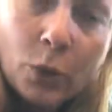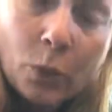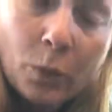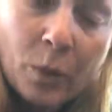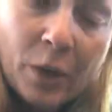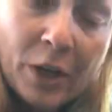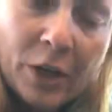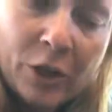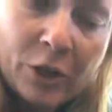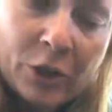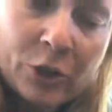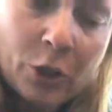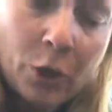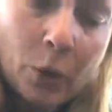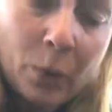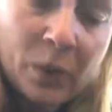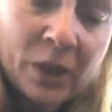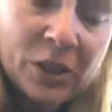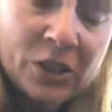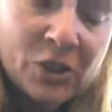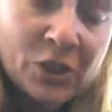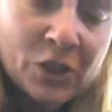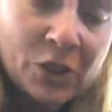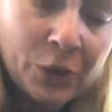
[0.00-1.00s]
we are
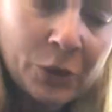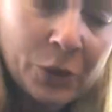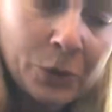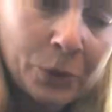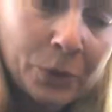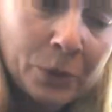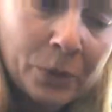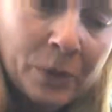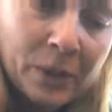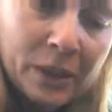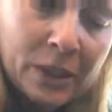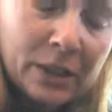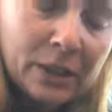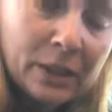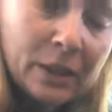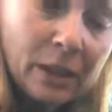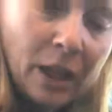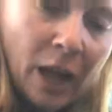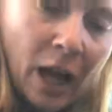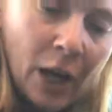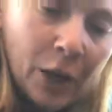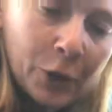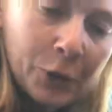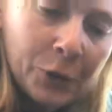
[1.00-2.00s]
going to
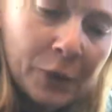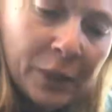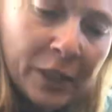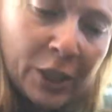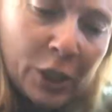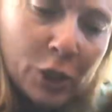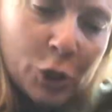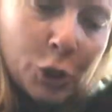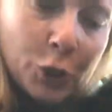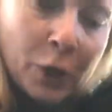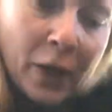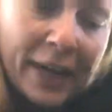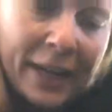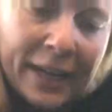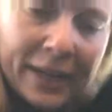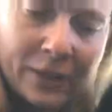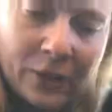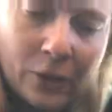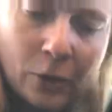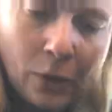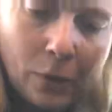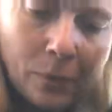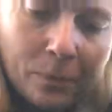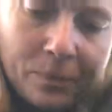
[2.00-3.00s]
uh, create a
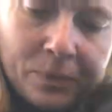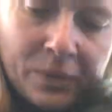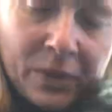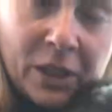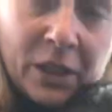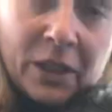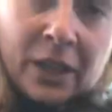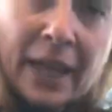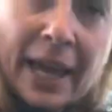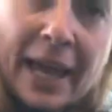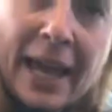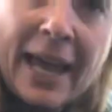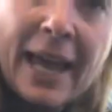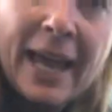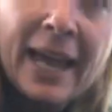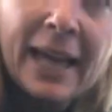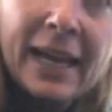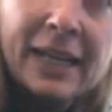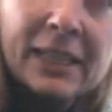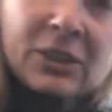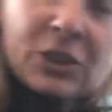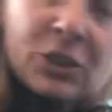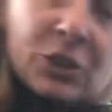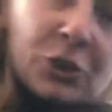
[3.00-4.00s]
triangle.
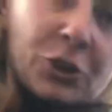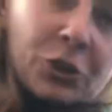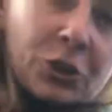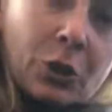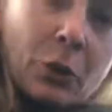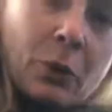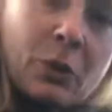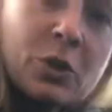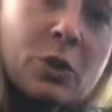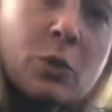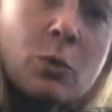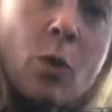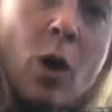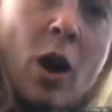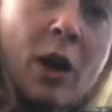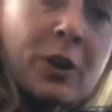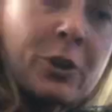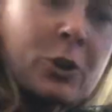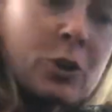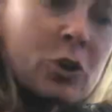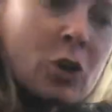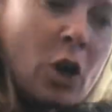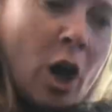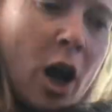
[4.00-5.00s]
And you're going to
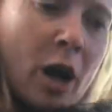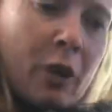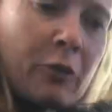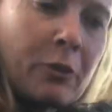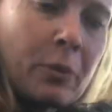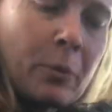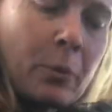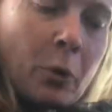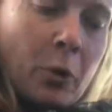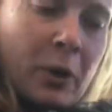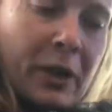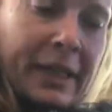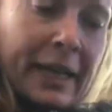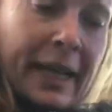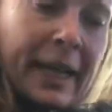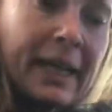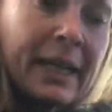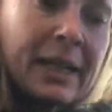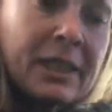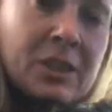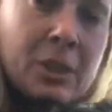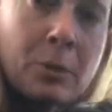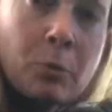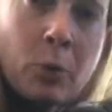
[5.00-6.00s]
walk your dog from point
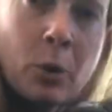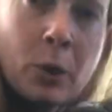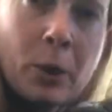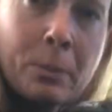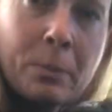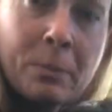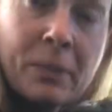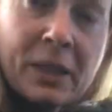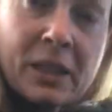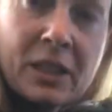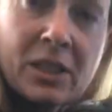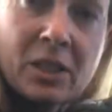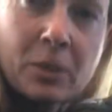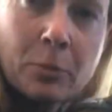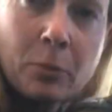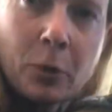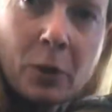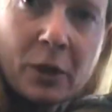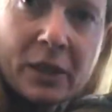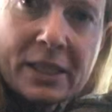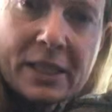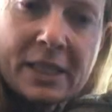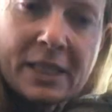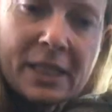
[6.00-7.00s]
A to point B to
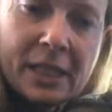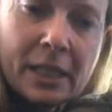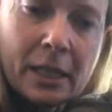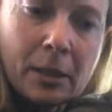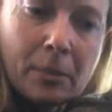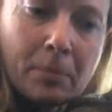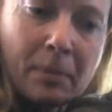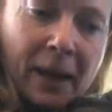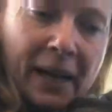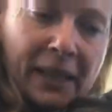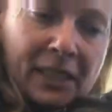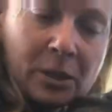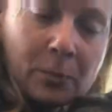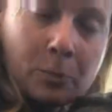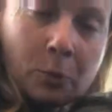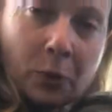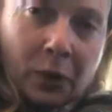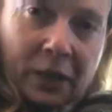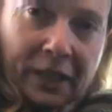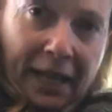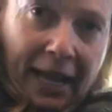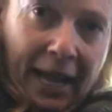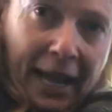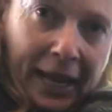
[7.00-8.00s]
point C back to
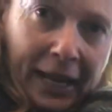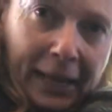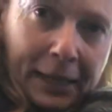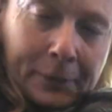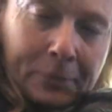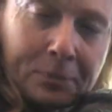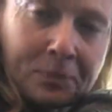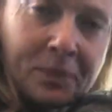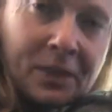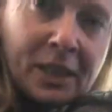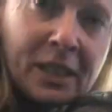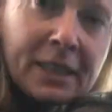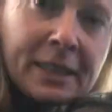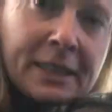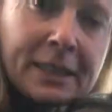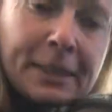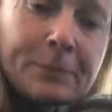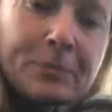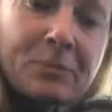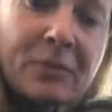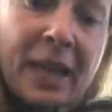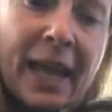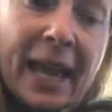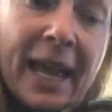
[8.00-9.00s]
point A.
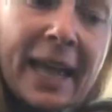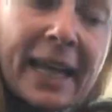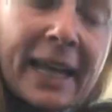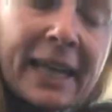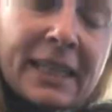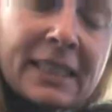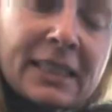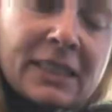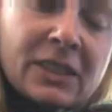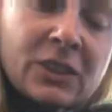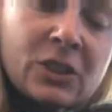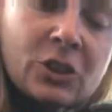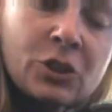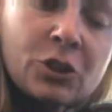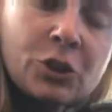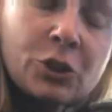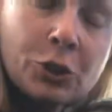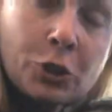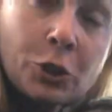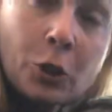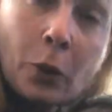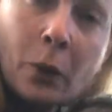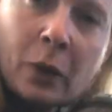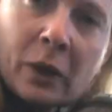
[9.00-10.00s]
And
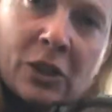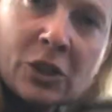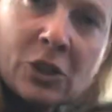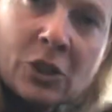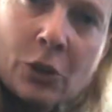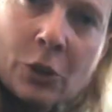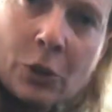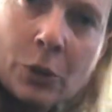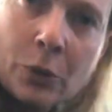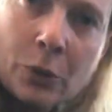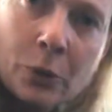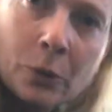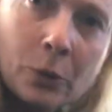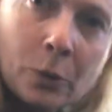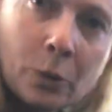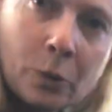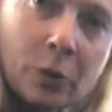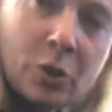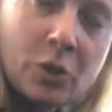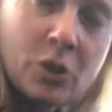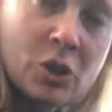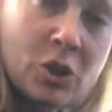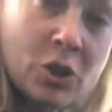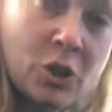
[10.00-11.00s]
you're going to
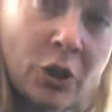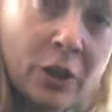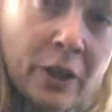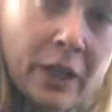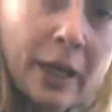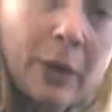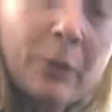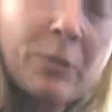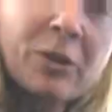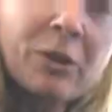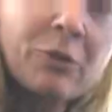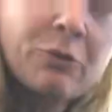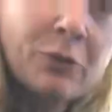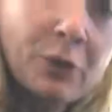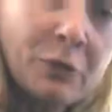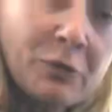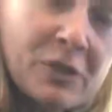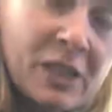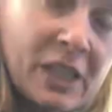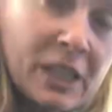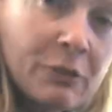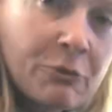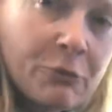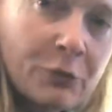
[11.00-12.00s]
start out with a
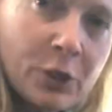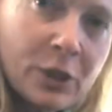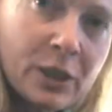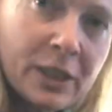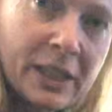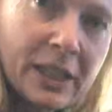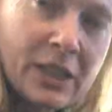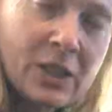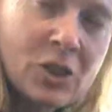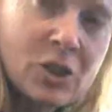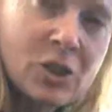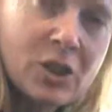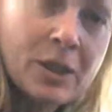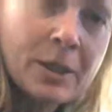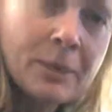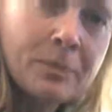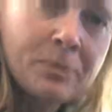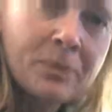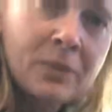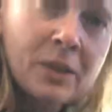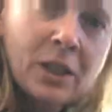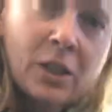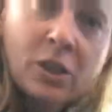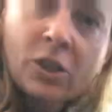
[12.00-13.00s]
15-foot leash.
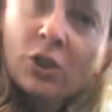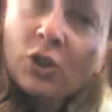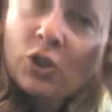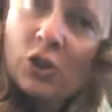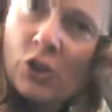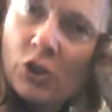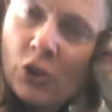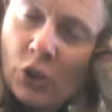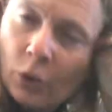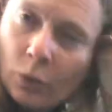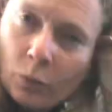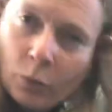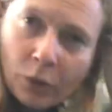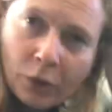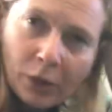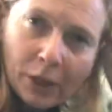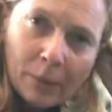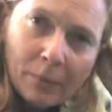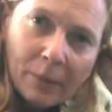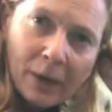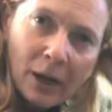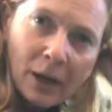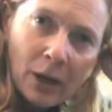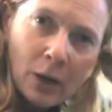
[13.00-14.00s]
Don't worry
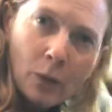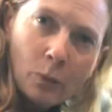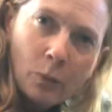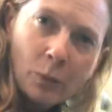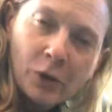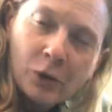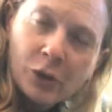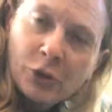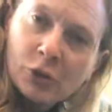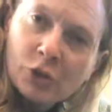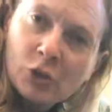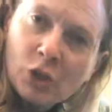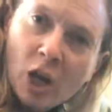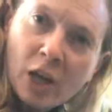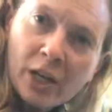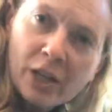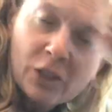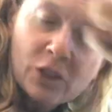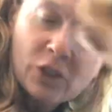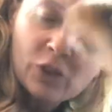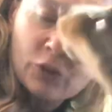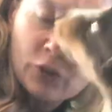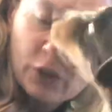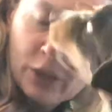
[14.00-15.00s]
about where your dog
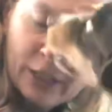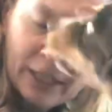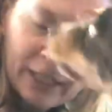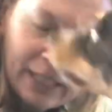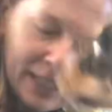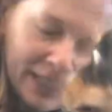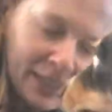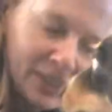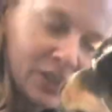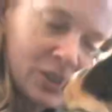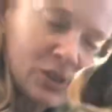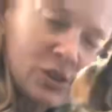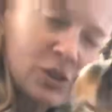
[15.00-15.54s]
is looking.